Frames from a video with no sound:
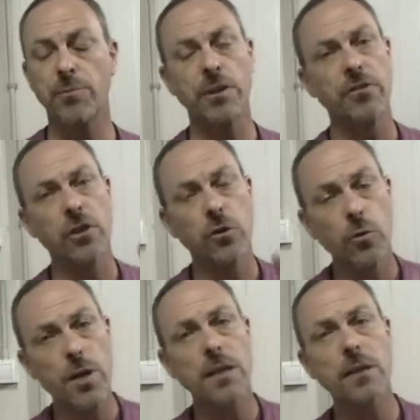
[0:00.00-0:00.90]
But it's
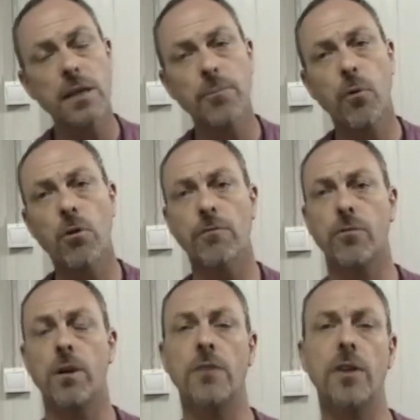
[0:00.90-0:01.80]
critically important
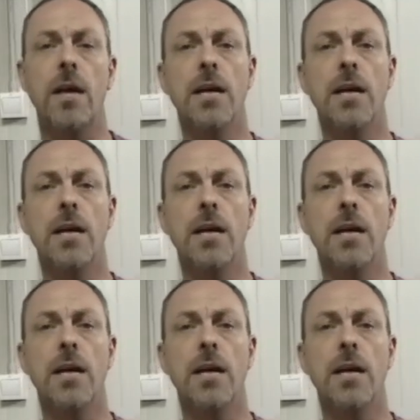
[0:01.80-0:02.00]
for us